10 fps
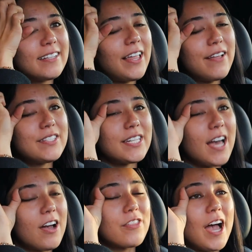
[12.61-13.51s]

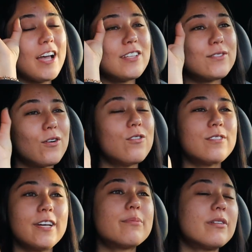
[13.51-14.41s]
lifestyle that I so
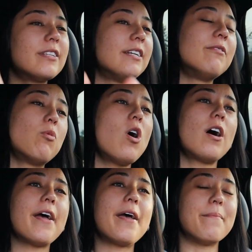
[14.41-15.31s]
desperately
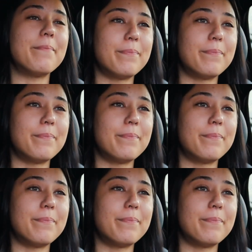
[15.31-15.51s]
want